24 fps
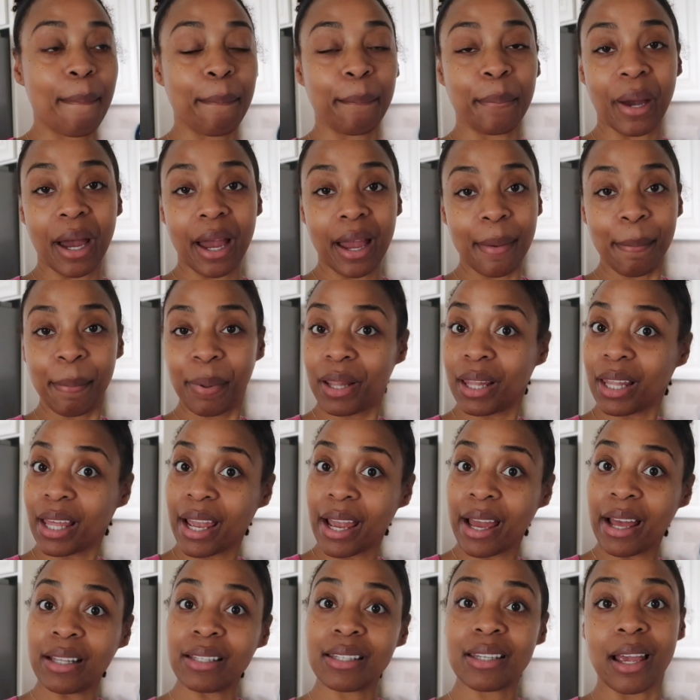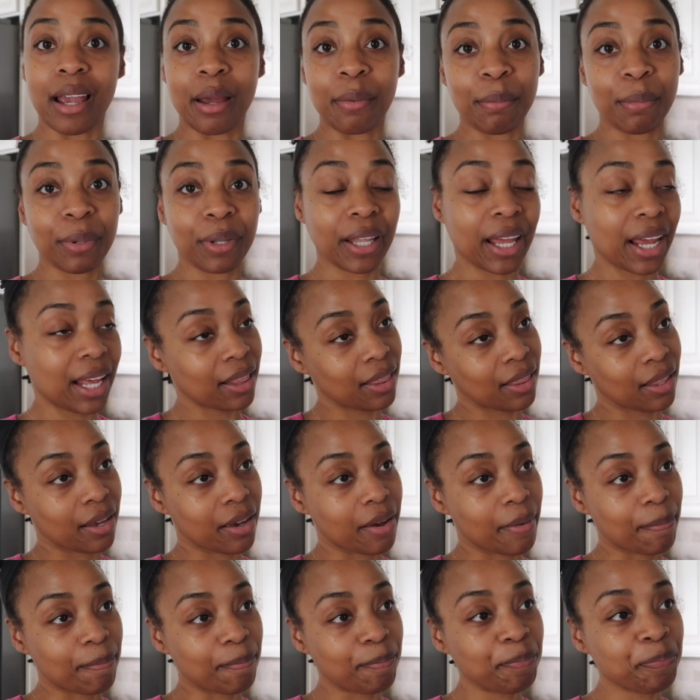buy plants, and plant
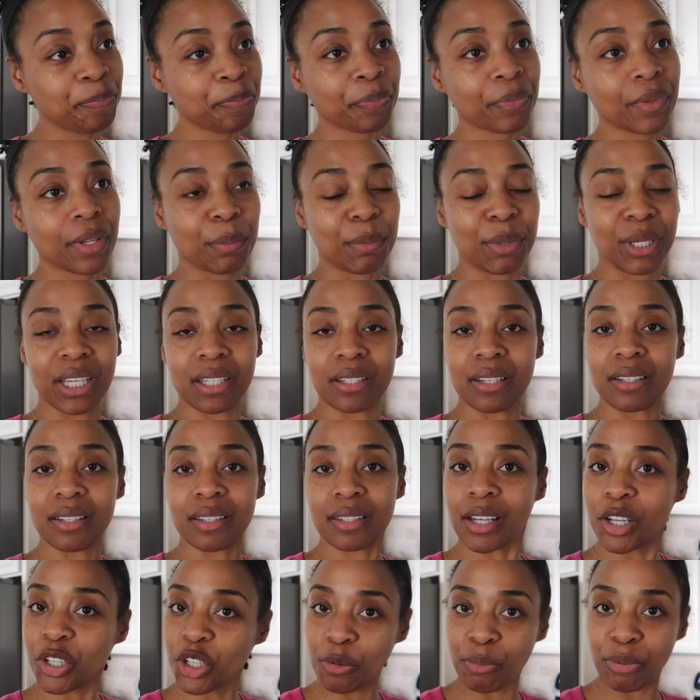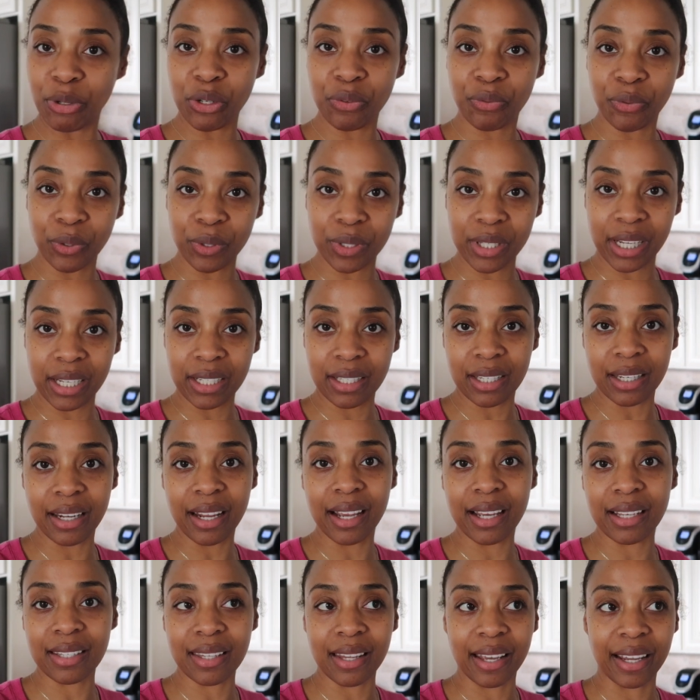them, because it's such a beautiful day
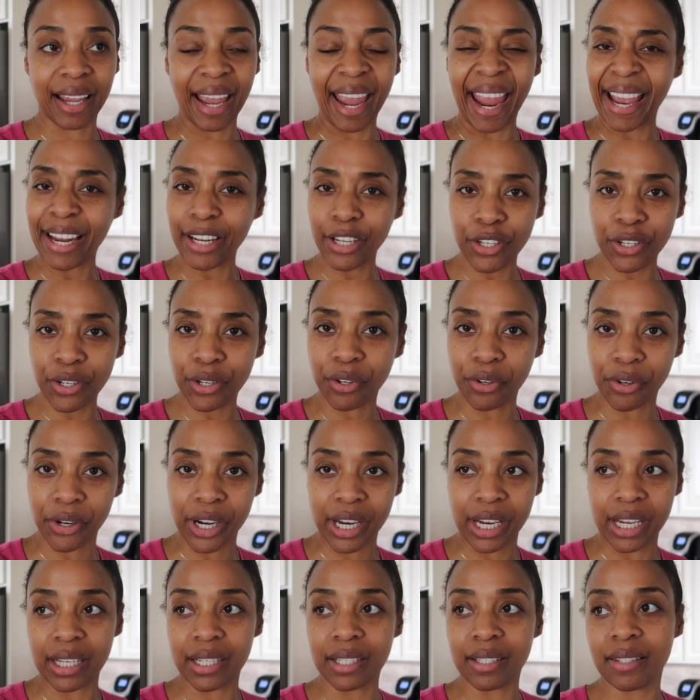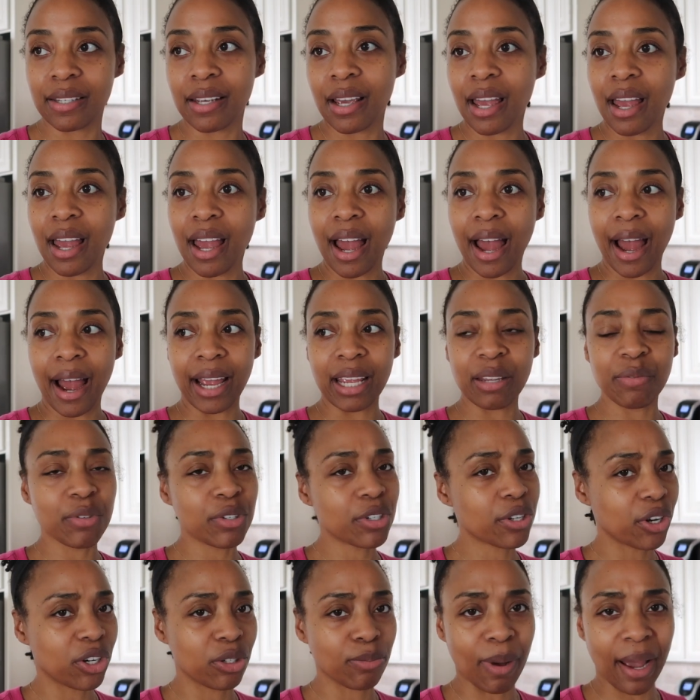today. It's like 80 degrees. I even
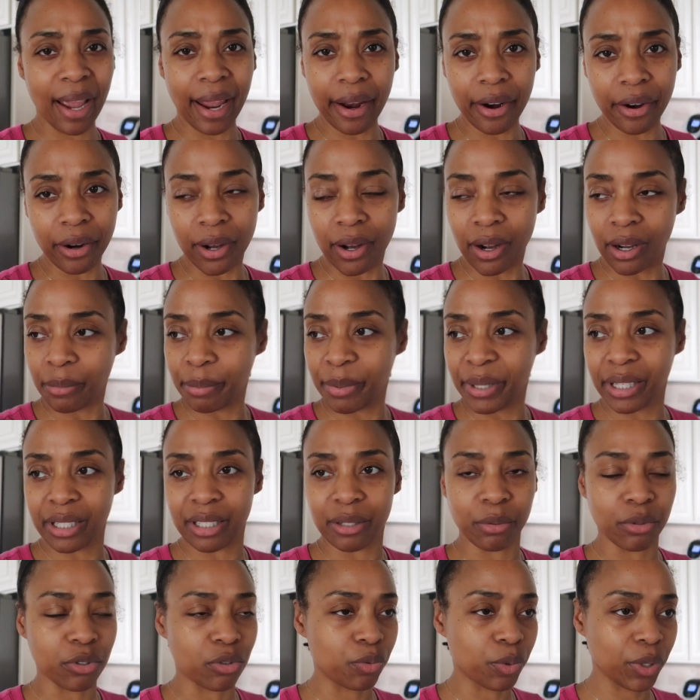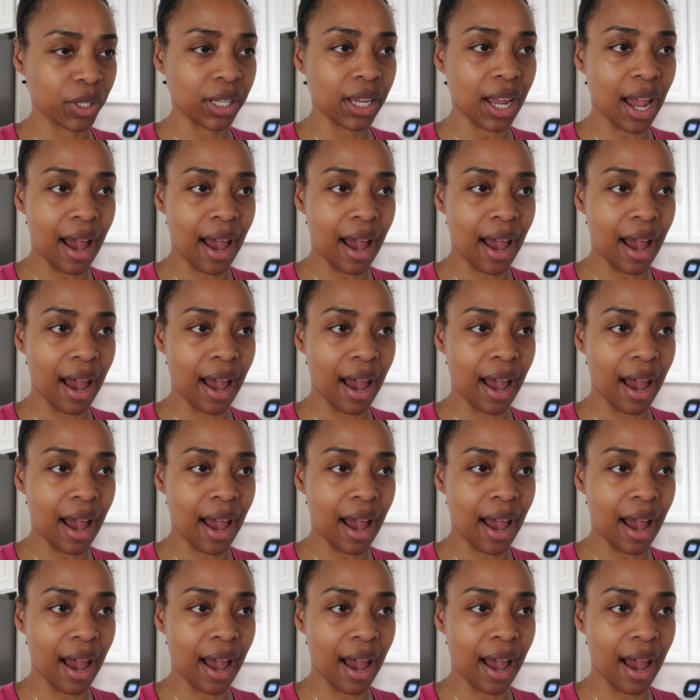turned my air on because it was really